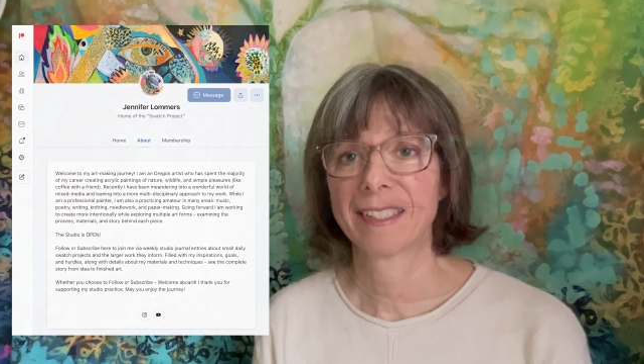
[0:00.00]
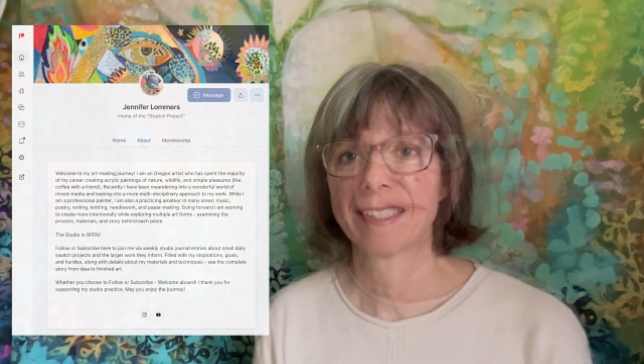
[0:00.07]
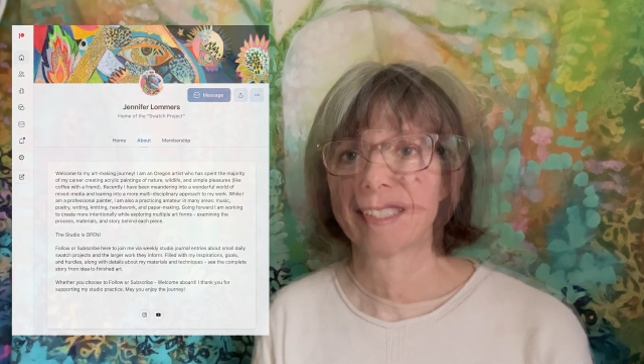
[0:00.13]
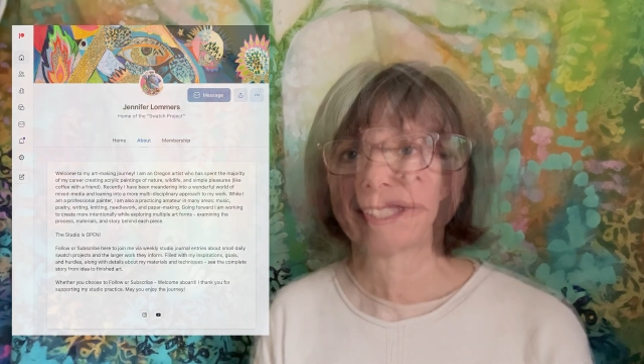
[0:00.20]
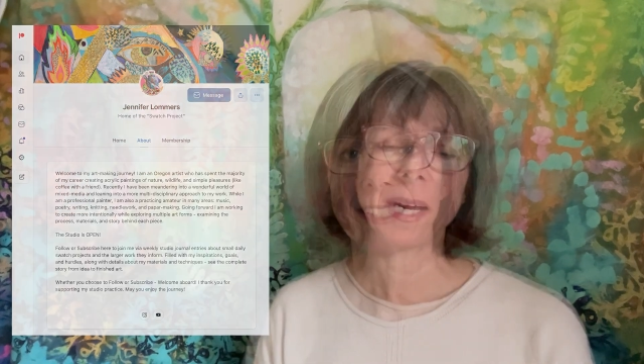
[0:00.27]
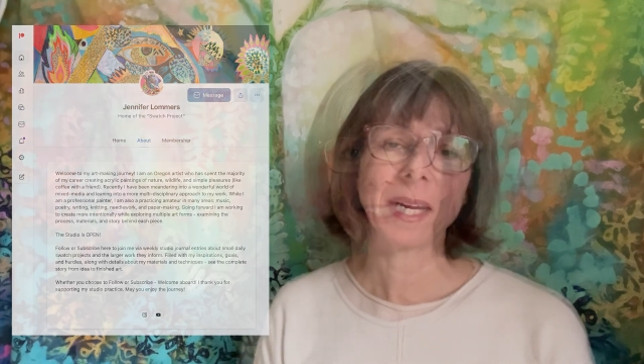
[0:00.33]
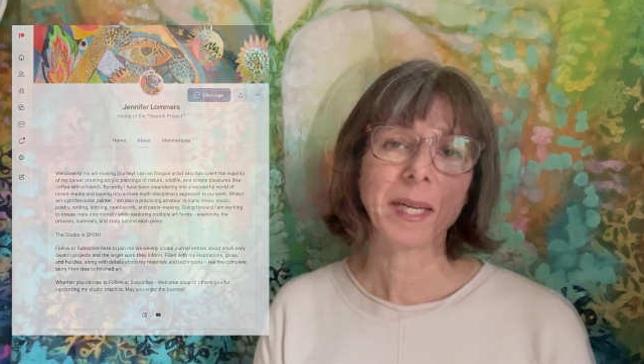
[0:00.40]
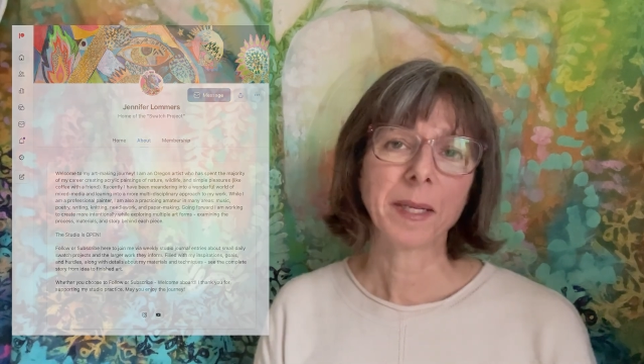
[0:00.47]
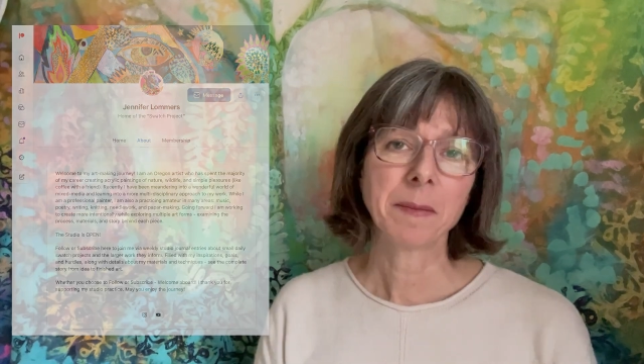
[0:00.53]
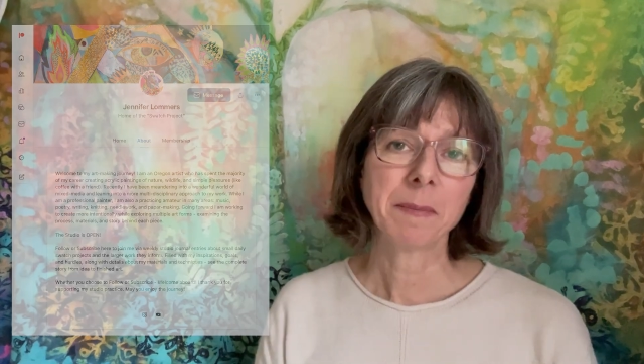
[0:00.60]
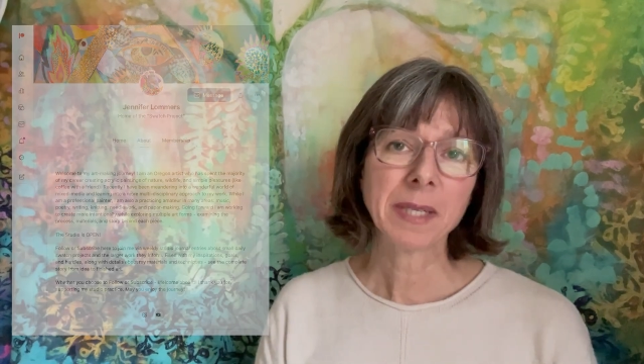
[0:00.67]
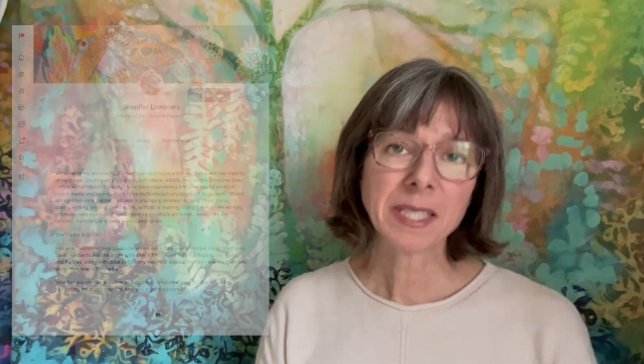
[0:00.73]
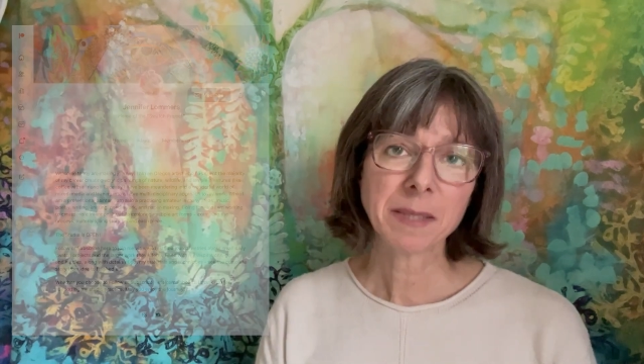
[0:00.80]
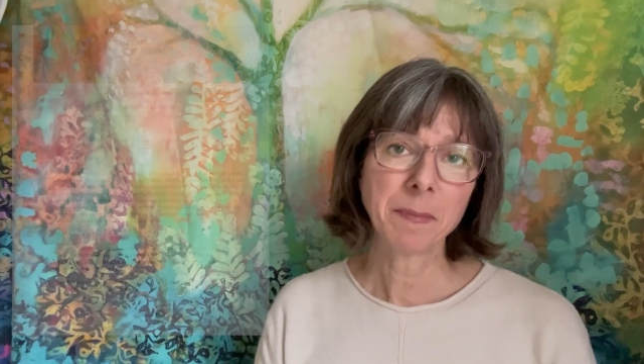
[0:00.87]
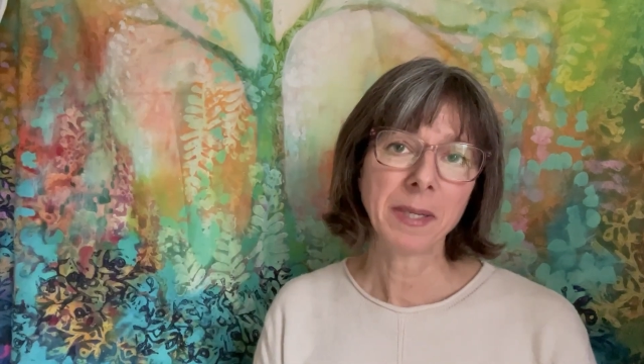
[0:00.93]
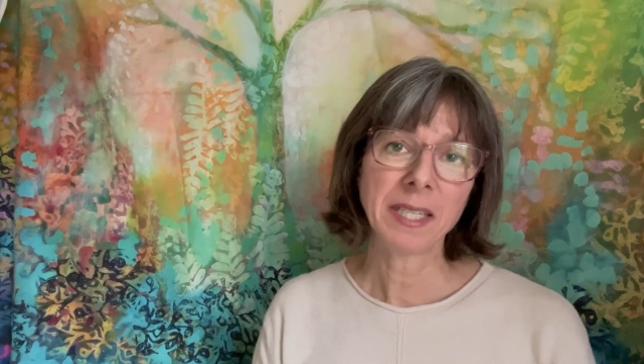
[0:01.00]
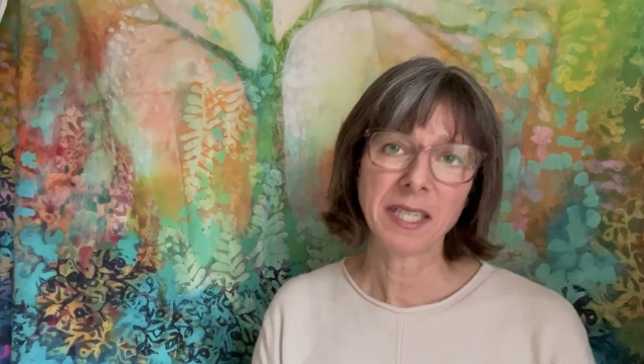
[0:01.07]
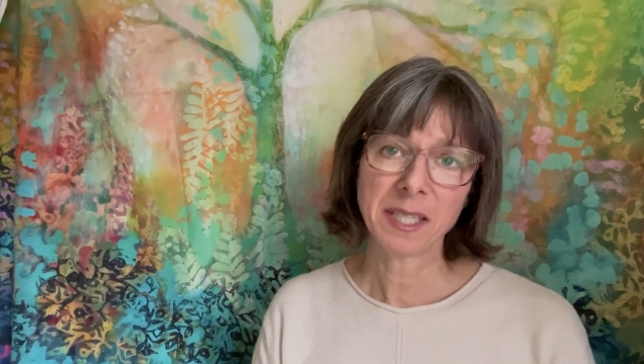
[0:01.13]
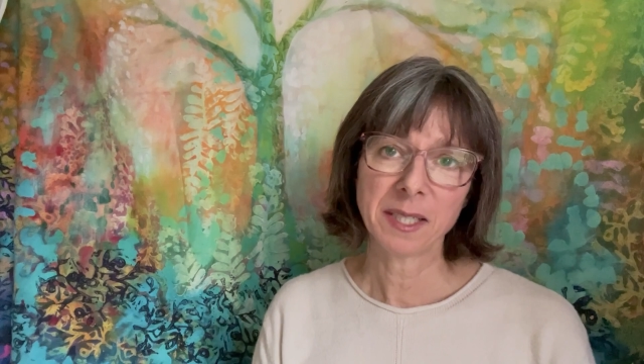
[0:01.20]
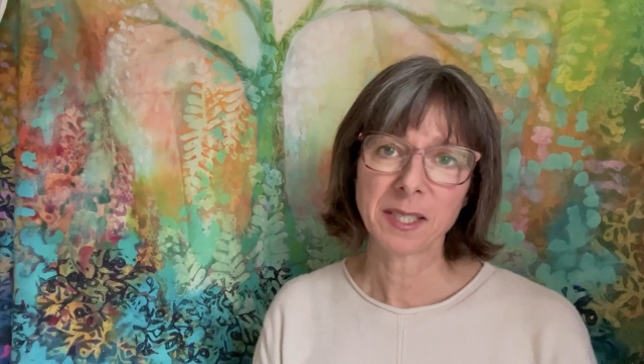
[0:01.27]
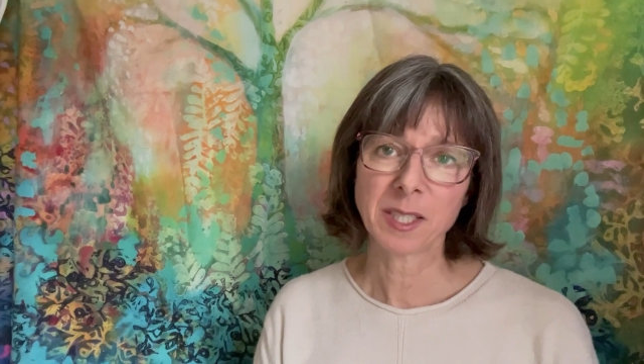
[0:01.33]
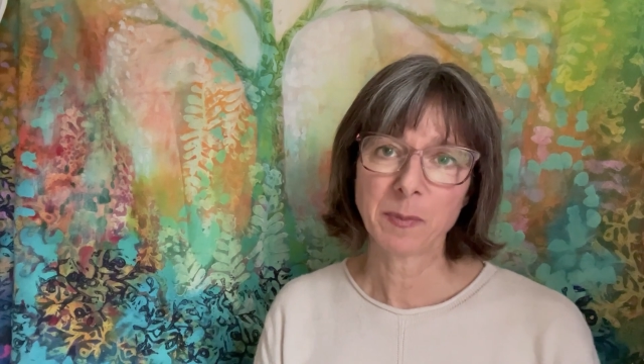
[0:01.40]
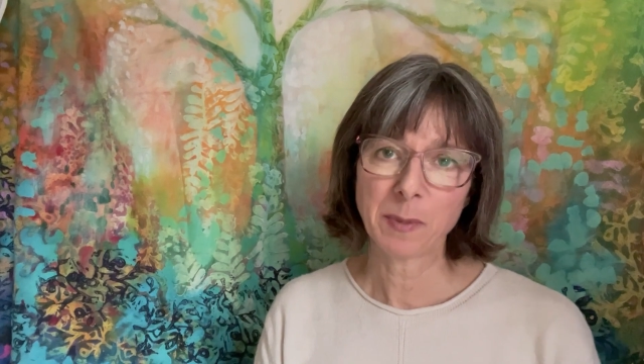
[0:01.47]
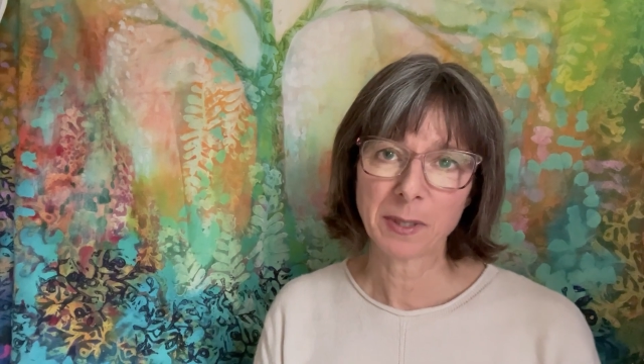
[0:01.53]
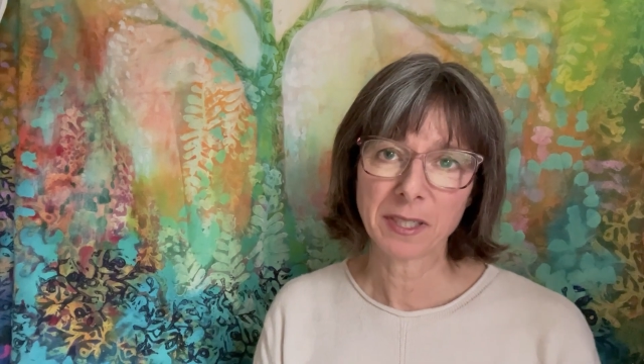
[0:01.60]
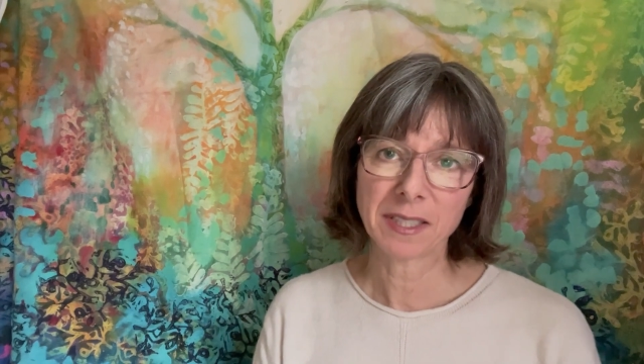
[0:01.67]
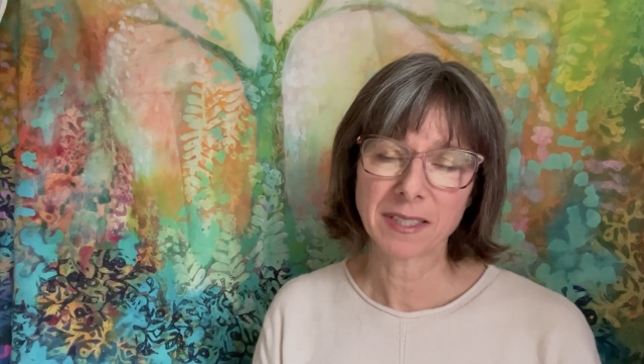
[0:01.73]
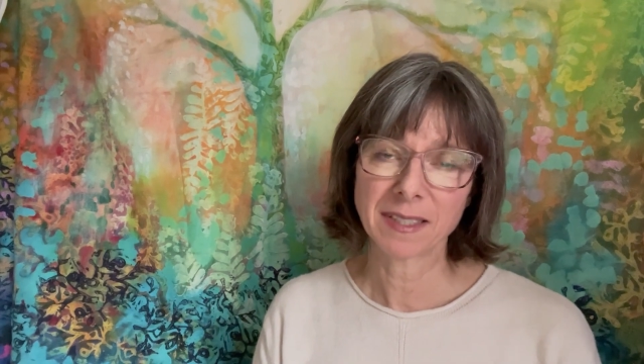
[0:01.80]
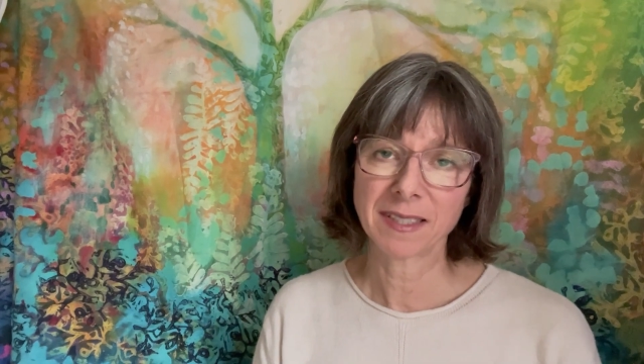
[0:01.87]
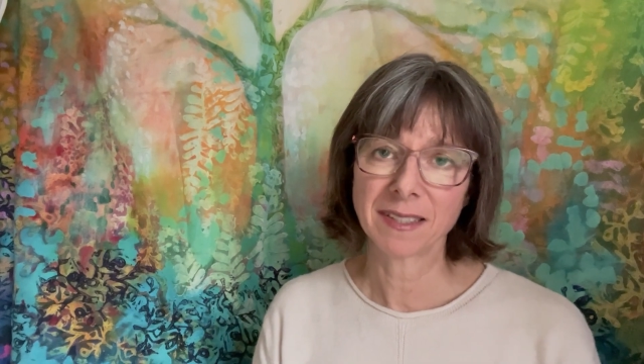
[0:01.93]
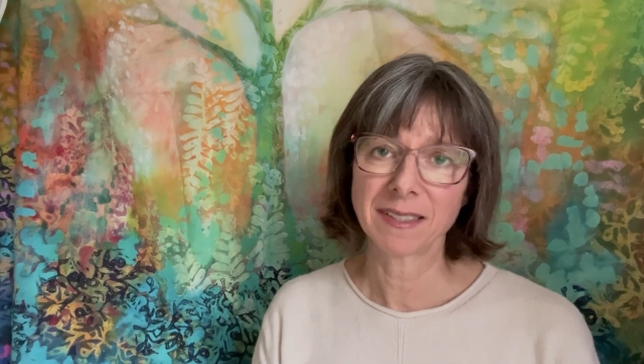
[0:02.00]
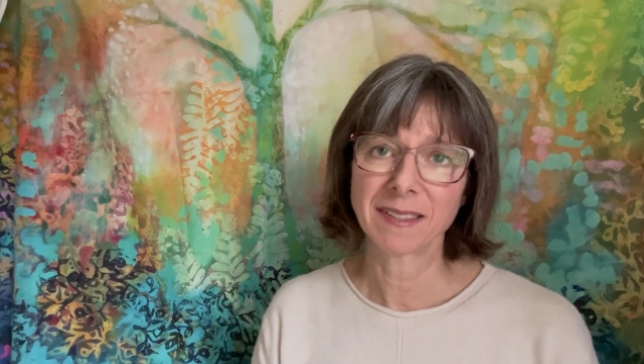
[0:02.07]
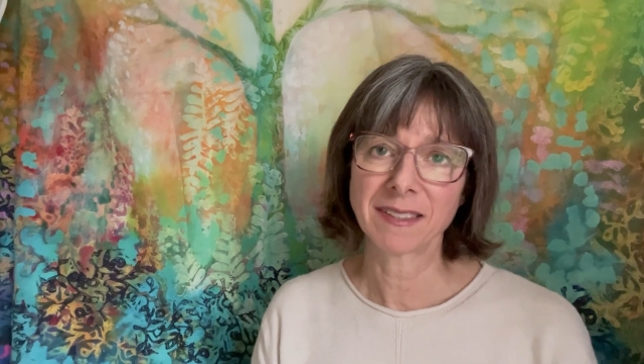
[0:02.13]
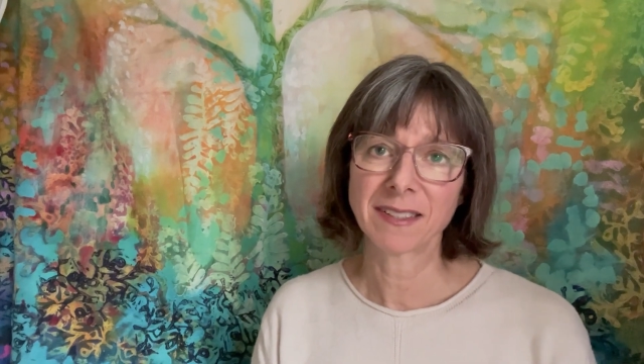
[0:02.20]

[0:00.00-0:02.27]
My mixed media experiences